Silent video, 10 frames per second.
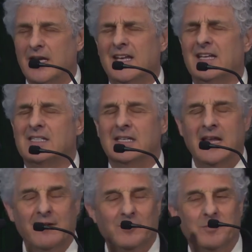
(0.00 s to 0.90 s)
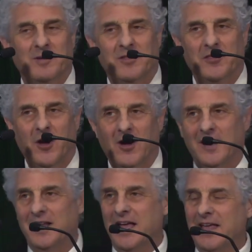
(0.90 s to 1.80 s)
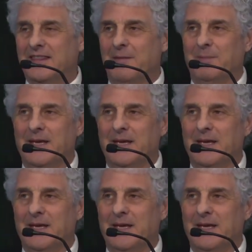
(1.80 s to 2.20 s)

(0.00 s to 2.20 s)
It has never been thought that